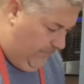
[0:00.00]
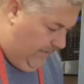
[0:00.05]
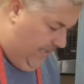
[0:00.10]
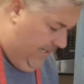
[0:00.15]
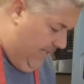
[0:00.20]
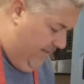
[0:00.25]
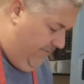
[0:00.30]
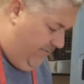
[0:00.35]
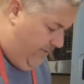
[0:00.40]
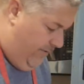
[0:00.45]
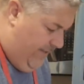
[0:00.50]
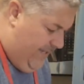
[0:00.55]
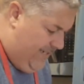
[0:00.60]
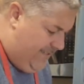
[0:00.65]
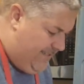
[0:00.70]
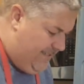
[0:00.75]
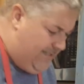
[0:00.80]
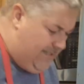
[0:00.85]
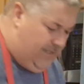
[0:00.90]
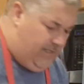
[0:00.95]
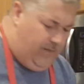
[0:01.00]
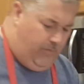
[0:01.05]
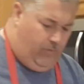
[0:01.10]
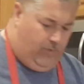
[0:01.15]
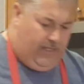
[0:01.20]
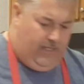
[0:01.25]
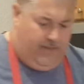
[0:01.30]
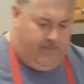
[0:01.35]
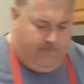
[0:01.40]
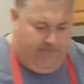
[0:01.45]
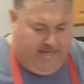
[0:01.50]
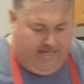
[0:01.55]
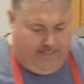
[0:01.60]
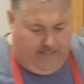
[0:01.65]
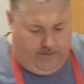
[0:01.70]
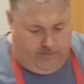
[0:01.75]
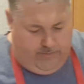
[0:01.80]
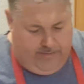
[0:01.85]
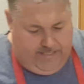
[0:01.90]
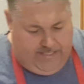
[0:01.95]
And for this is one of the main
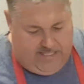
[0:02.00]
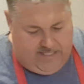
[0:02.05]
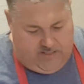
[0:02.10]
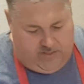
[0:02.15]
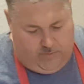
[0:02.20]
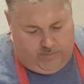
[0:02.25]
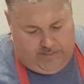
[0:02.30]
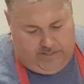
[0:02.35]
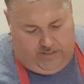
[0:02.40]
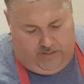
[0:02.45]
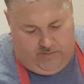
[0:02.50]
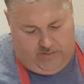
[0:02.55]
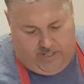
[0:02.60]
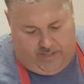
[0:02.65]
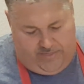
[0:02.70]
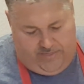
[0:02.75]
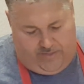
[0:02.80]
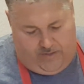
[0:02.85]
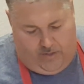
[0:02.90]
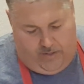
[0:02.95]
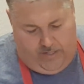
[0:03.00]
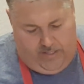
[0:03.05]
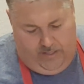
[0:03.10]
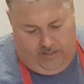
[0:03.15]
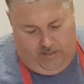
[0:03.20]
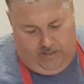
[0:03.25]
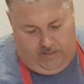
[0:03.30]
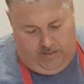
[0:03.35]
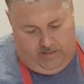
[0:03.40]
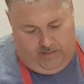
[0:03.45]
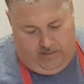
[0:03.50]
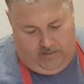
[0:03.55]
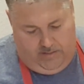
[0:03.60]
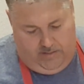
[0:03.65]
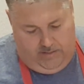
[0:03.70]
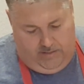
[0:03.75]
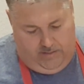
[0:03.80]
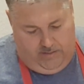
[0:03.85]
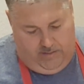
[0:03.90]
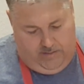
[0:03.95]
ingredients, so we're going to use 1/3
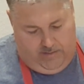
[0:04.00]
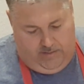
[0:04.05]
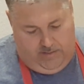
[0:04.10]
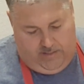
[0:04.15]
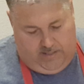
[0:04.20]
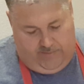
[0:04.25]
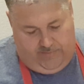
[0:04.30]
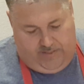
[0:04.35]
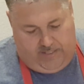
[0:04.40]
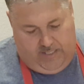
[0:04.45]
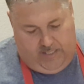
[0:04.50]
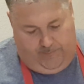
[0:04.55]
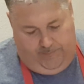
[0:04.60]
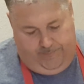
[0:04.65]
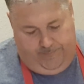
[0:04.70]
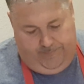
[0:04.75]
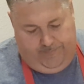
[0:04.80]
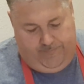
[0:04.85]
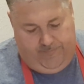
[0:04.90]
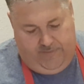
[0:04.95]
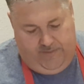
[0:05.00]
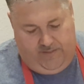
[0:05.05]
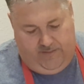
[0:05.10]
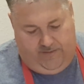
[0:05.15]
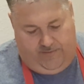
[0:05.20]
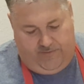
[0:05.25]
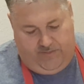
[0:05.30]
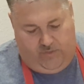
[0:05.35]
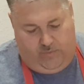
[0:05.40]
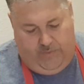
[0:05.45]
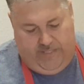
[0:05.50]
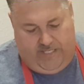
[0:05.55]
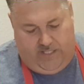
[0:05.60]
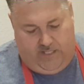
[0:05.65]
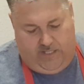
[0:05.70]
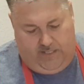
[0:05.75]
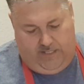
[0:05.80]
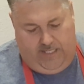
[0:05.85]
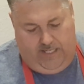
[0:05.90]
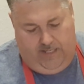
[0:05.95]
of a cup of sweet
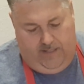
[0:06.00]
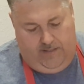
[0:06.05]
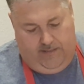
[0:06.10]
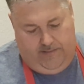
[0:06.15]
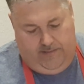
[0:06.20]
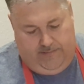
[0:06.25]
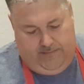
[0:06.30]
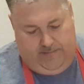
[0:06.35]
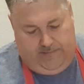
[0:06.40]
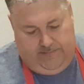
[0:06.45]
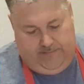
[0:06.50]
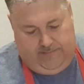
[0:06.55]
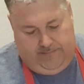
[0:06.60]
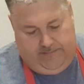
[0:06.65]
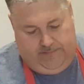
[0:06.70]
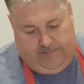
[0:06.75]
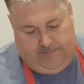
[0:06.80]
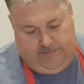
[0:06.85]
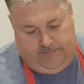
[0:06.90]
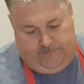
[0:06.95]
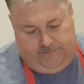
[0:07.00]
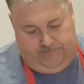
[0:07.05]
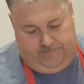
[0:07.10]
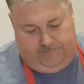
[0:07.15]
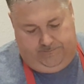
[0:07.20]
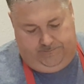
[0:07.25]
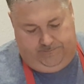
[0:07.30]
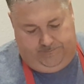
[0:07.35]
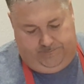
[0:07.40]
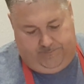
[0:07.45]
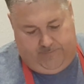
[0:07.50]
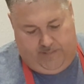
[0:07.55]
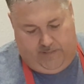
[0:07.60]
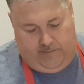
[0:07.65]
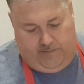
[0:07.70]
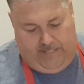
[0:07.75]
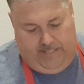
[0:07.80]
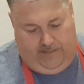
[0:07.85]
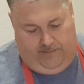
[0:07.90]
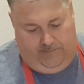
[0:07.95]
chili. All
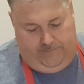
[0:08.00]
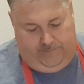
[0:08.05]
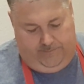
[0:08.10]
right.